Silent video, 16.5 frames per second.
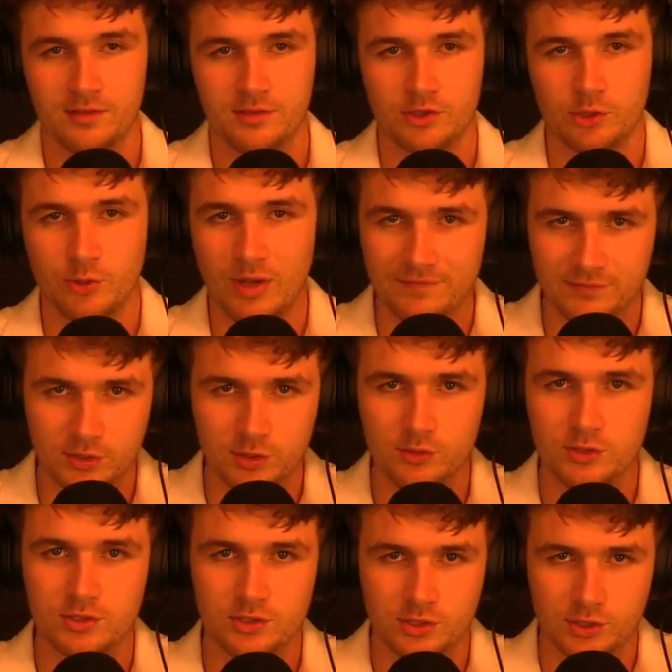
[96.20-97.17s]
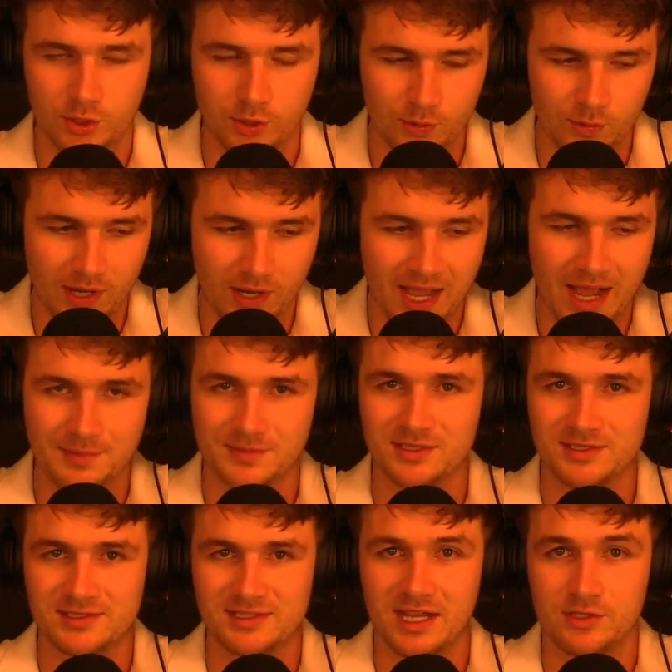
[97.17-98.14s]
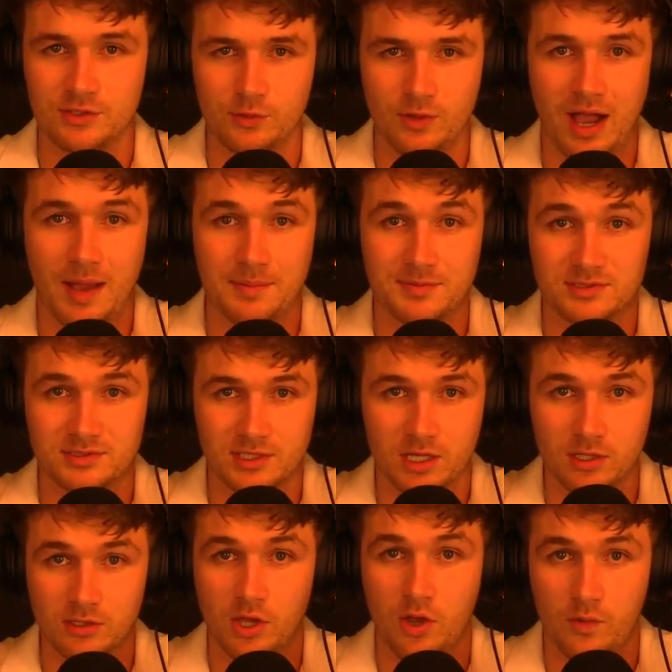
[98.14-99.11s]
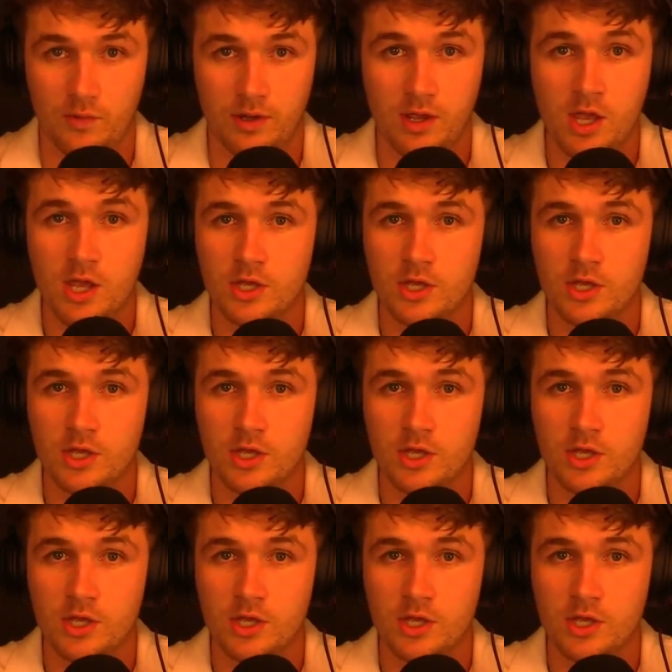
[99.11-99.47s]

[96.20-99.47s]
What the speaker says: you have two options and two options alone.